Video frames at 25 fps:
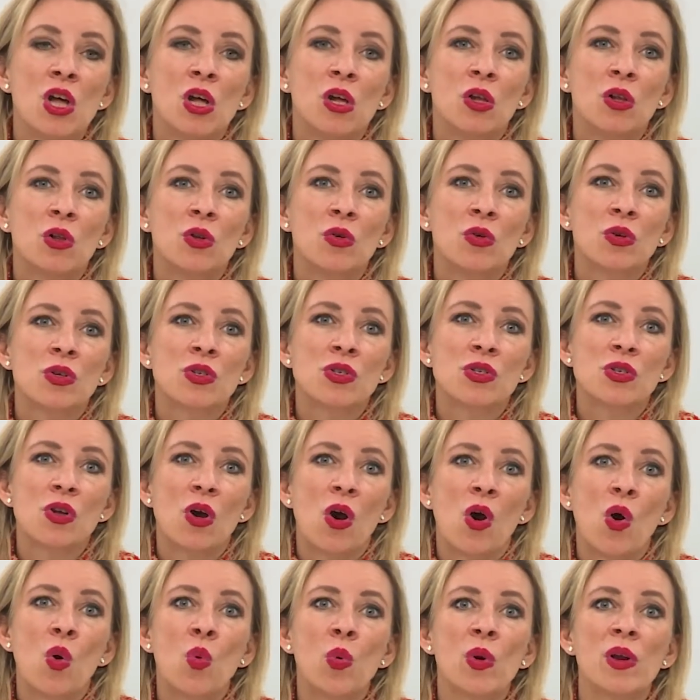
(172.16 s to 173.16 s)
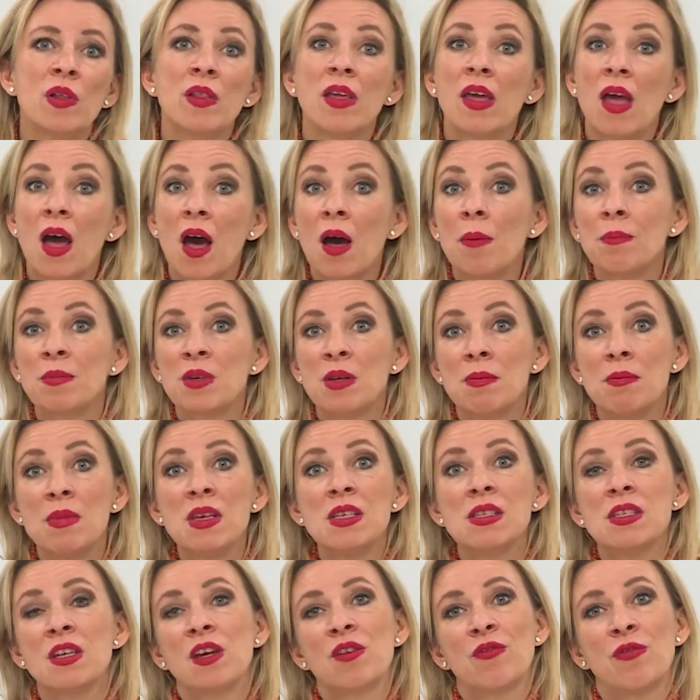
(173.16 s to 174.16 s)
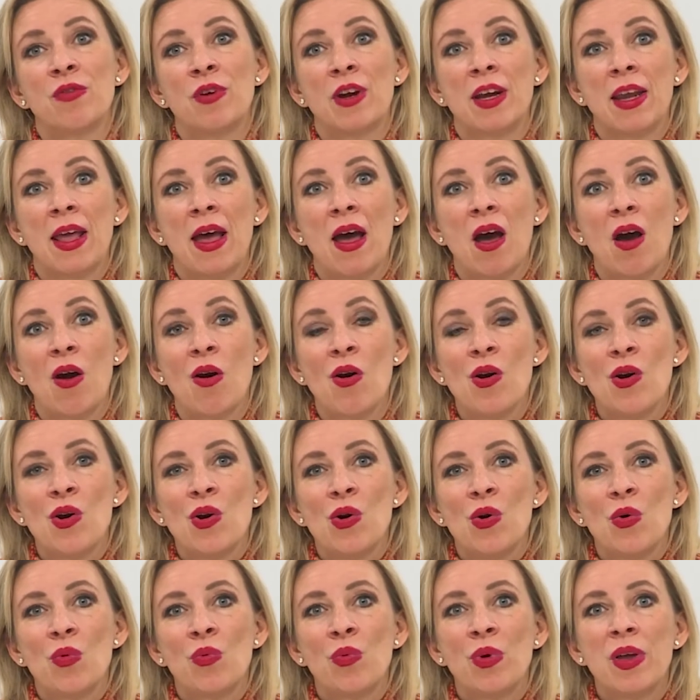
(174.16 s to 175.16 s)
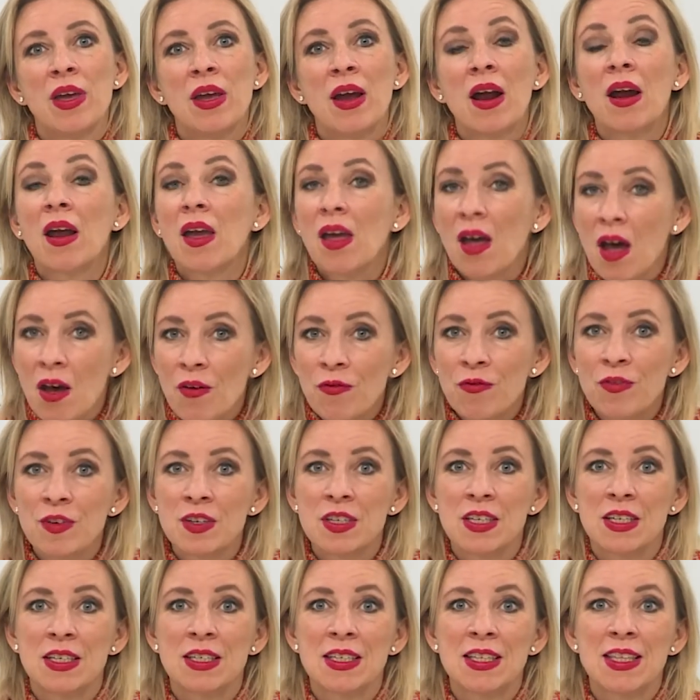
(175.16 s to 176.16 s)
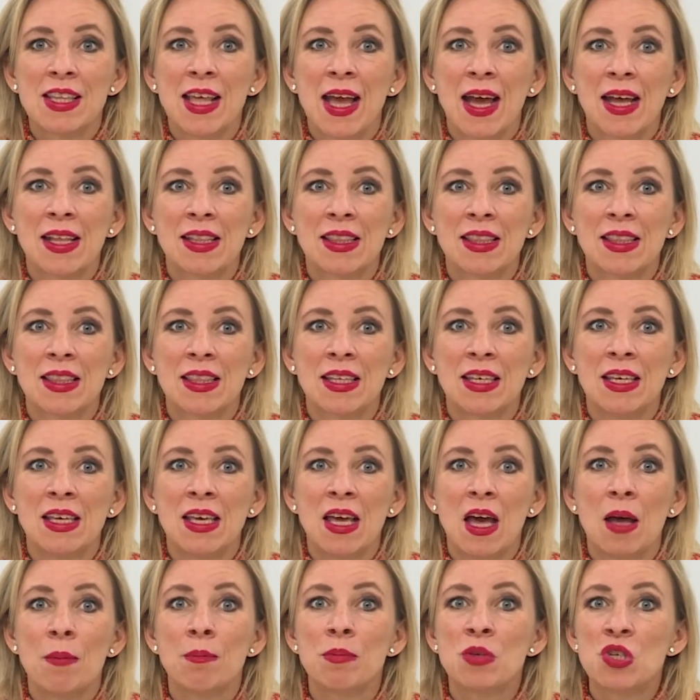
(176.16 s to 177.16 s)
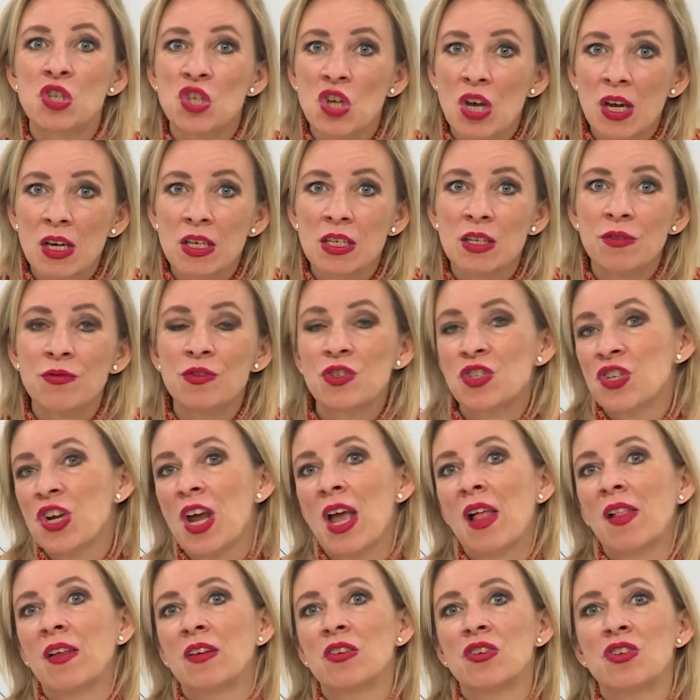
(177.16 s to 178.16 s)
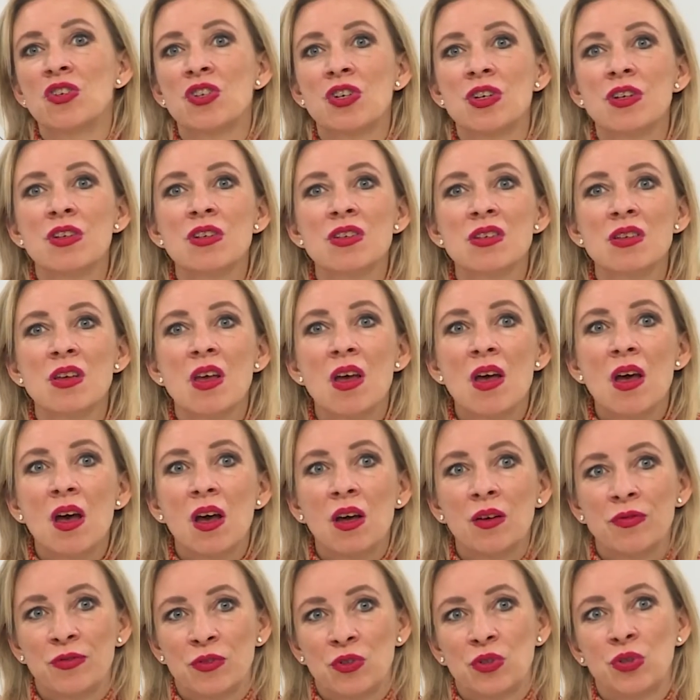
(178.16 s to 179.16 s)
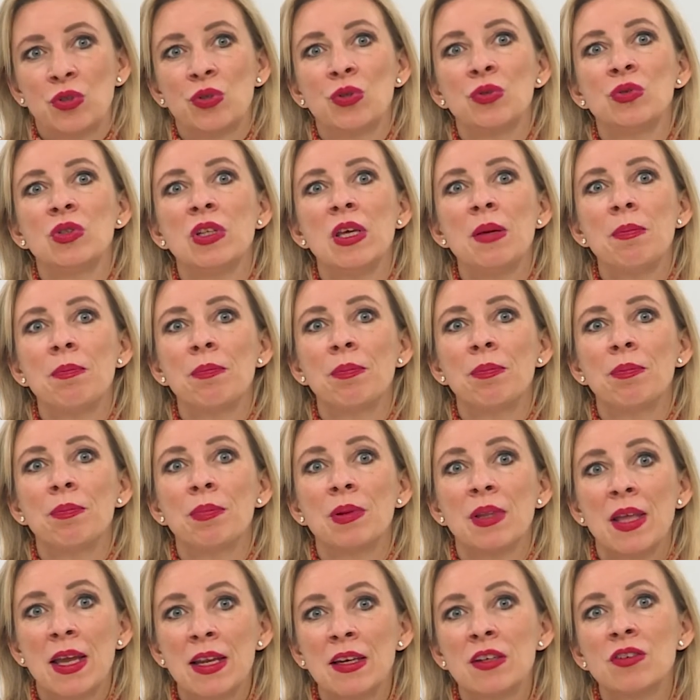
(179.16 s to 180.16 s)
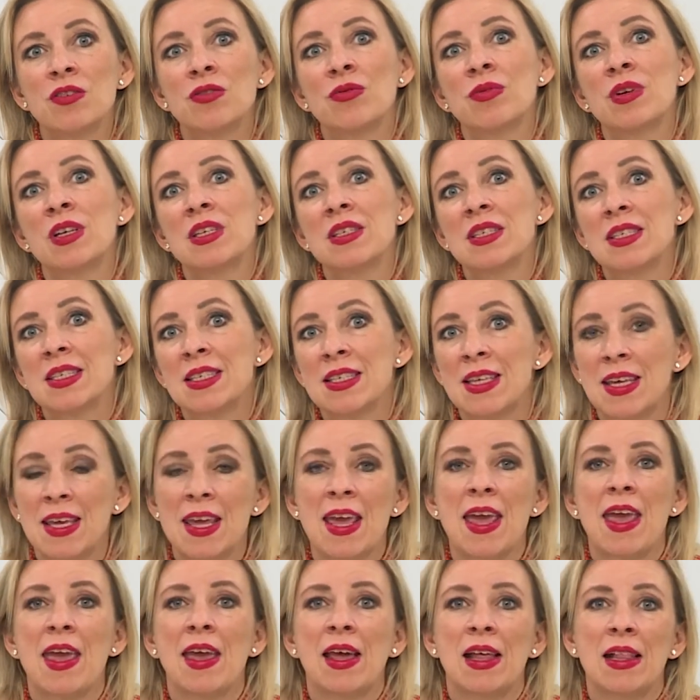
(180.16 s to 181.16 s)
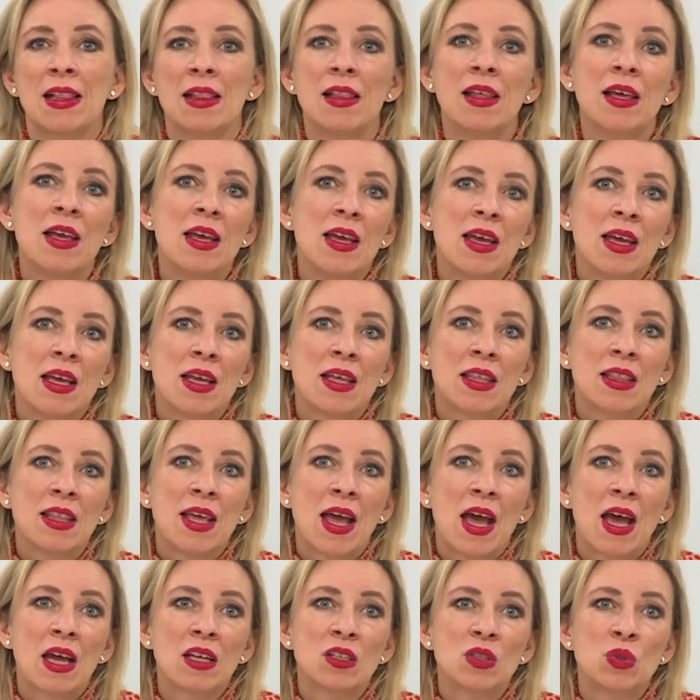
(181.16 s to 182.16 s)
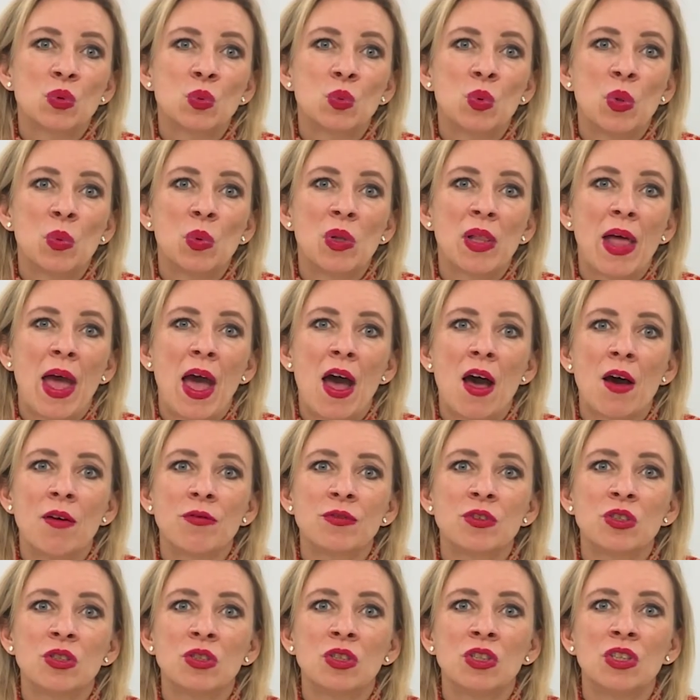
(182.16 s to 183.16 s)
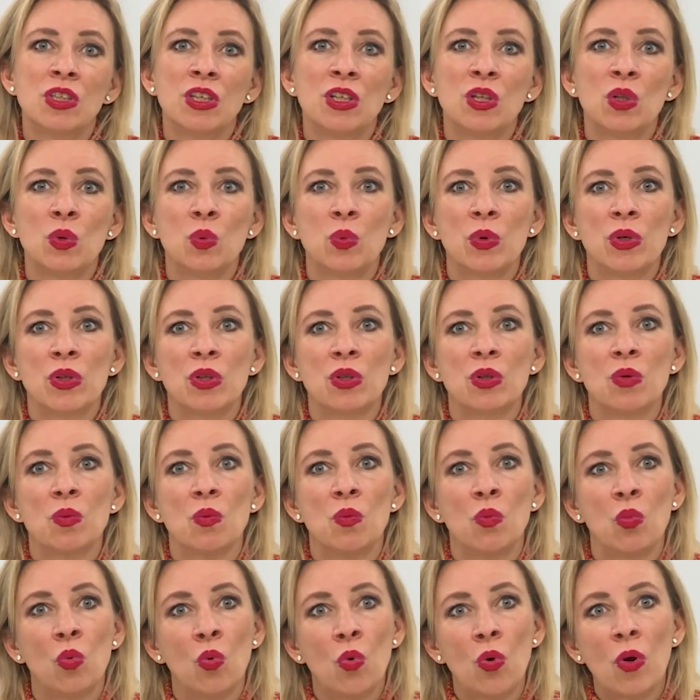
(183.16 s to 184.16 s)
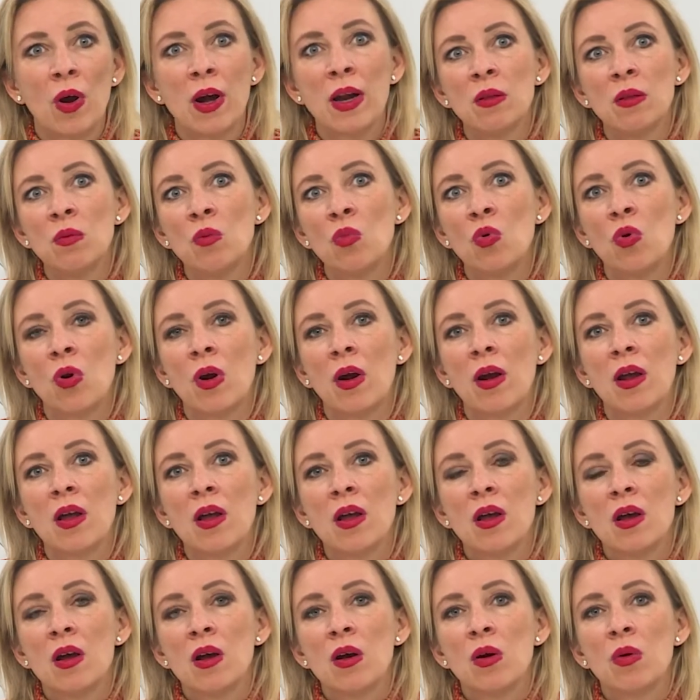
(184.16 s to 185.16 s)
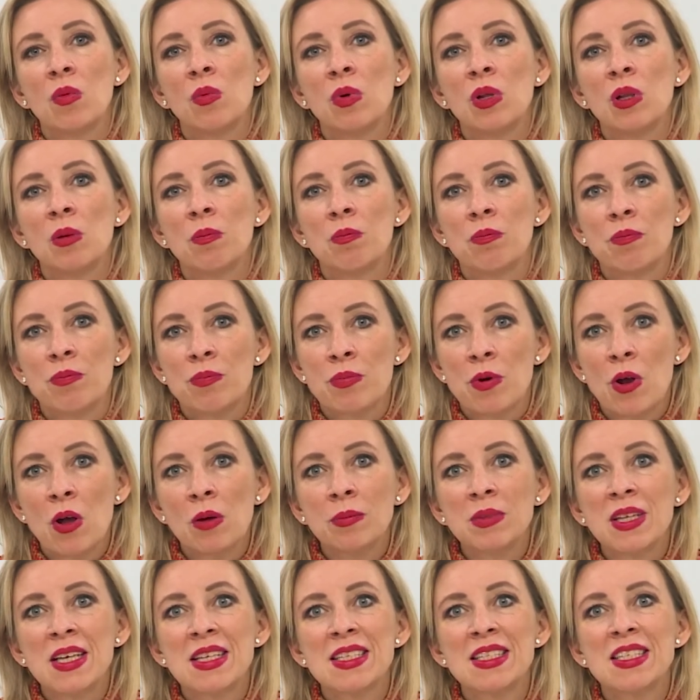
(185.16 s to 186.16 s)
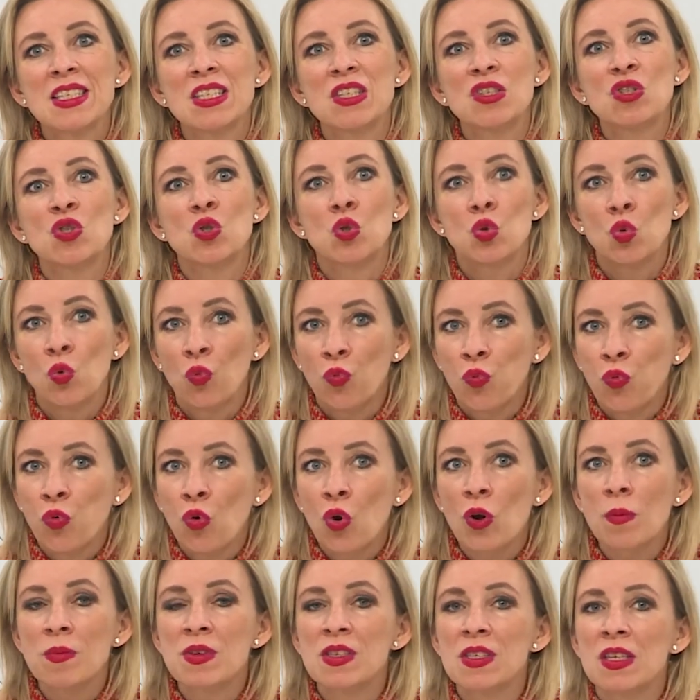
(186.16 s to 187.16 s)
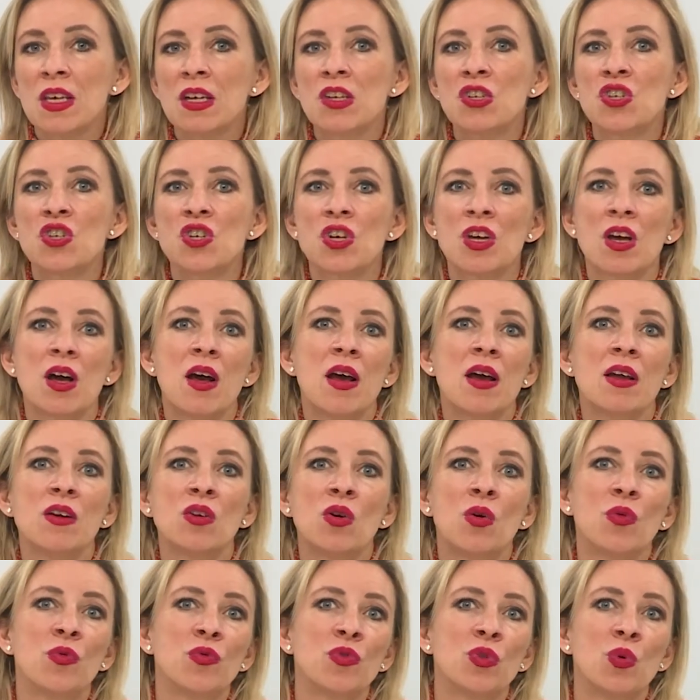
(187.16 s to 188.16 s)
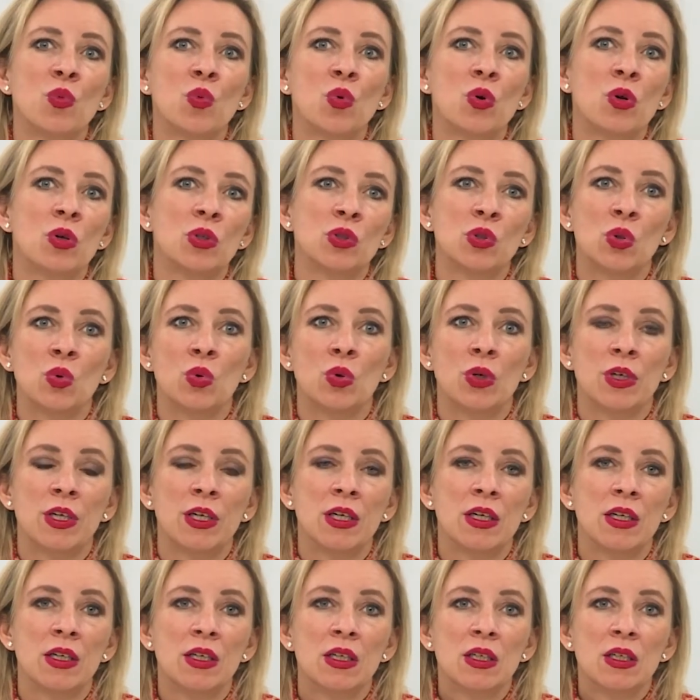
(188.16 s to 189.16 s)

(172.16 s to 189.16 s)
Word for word: looks overly optimistic for now, we are confident that the objective challenges of truly planetary scale that we will have to deal with more more will prompt us to form such kind of the world order.